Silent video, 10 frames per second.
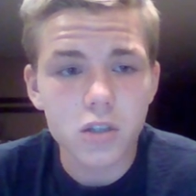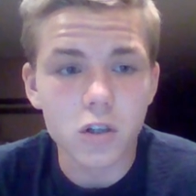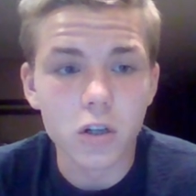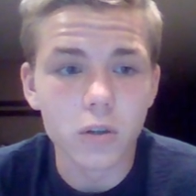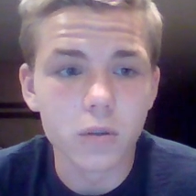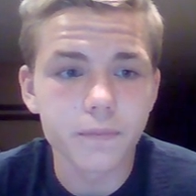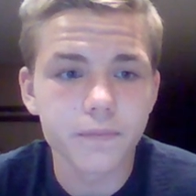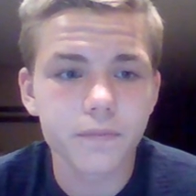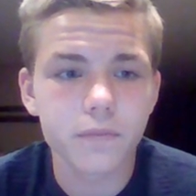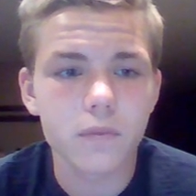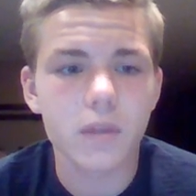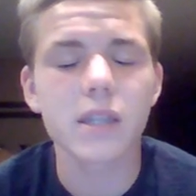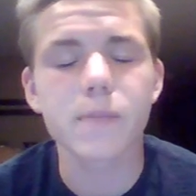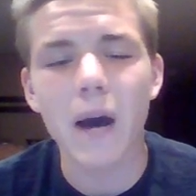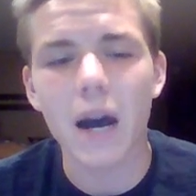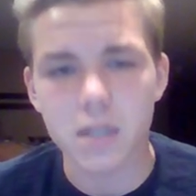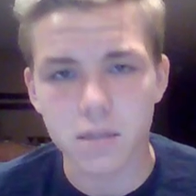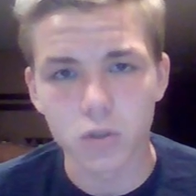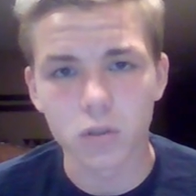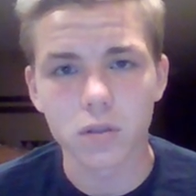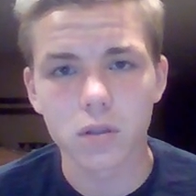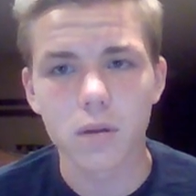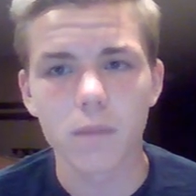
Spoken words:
So, it's possible,